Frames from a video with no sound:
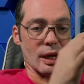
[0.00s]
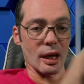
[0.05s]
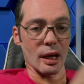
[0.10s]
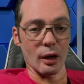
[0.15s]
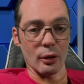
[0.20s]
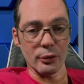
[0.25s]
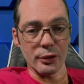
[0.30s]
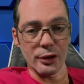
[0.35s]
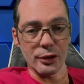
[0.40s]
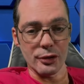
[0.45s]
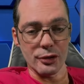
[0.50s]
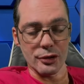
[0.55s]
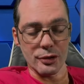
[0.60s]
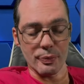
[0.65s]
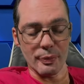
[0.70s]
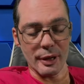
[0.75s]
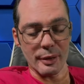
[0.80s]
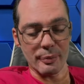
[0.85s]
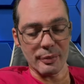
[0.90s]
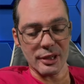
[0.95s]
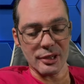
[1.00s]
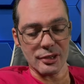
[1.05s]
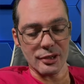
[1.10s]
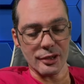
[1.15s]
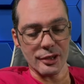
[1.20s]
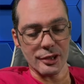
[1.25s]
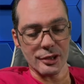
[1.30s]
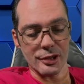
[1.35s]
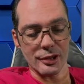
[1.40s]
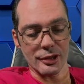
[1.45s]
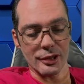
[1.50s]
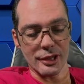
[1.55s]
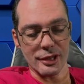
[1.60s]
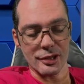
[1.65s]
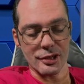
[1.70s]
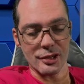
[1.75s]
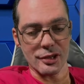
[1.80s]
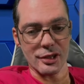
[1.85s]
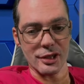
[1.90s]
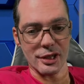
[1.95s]
I'll use my Mr.
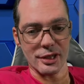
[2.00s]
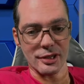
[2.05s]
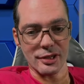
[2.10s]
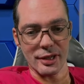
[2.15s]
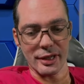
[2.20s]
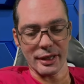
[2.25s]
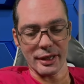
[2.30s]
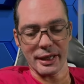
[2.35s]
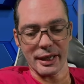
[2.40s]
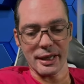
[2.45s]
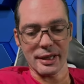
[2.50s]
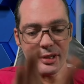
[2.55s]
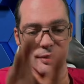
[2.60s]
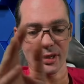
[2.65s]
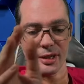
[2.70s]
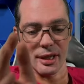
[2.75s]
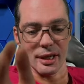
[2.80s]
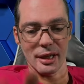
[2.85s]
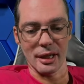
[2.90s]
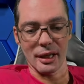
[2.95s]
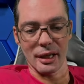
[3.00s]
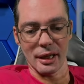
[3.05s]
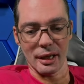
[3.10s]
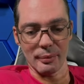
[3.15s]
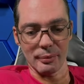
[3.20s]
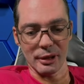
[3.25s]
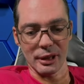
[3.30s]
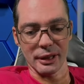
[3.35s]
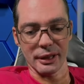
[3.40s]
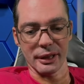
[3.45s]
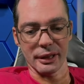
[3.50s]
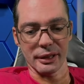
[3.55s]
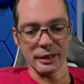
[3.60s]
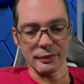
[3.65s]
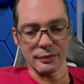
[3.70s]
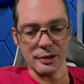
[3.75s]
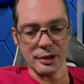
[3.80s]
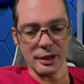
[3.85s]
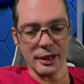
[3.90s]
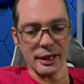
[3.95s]
Charge just in case I'm lucky
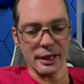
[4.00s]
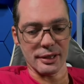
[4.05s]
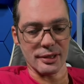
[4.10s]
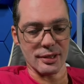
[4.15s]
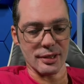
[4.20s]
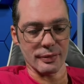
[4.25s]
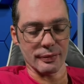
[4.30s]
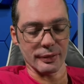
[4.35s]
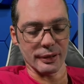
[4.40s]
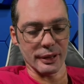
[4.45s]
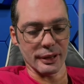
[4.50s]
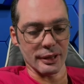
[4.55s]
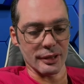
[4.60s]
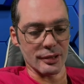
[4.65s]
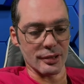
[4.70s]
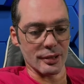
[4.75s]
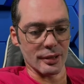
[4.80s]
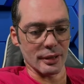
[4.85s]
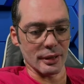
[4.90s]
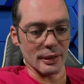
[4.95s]
enough to get something else.